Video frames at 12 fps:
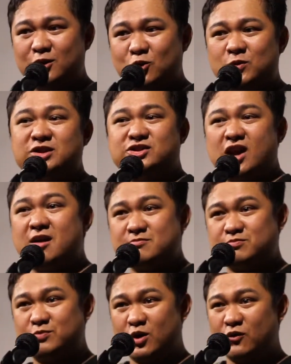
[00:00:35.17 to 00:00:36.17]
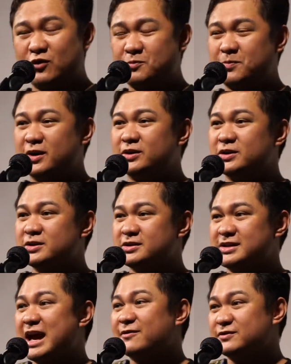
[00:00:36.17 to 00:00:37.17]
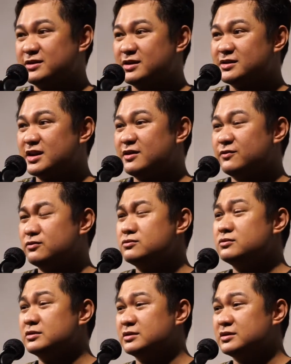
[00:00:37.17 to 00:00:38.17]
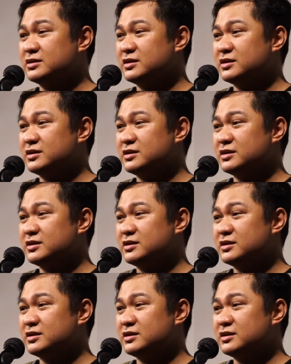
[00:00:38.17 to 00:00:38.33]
we jump over puddles after a typhoon.